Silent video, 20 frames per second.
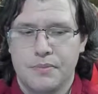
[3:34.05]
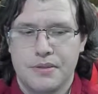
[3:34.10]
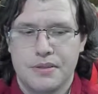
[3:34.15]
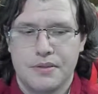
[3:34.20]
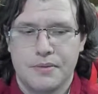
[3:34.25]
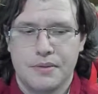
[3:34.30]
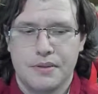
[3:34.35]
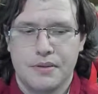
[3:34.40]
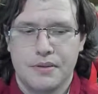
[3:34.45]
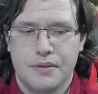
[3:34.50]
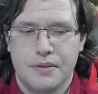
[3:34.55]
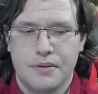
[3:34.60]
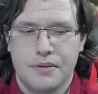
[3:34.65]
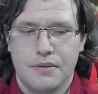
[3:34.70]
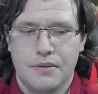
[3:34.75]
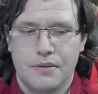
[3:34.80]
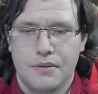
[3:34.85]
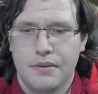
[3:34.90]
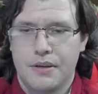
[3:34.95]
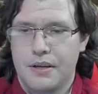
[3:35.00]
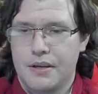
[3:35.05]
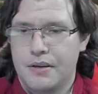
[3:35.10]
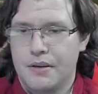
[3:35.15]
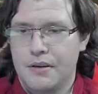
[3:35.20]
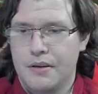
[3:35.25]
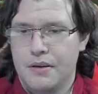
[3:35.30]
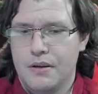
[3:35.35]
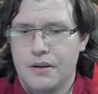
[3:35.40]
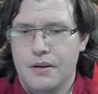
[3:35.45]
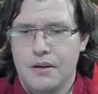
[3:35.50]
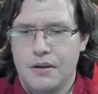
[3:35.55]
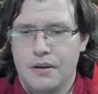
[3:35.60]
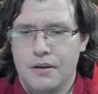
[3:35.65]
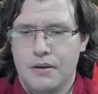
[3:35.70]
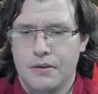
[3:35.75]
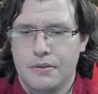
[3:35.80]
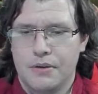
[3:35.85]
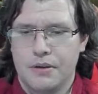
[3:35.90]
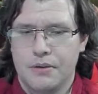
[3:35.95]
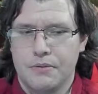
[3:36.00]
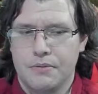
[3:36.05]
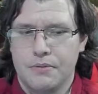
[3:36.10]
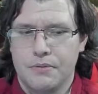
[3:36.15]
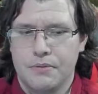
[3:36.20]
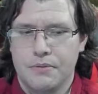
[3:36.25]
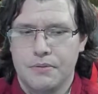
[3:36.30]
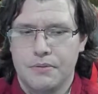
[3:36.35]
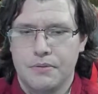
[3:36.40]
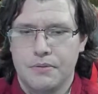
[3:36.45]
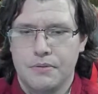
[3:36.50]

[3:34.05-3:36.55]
Okay. Oh no.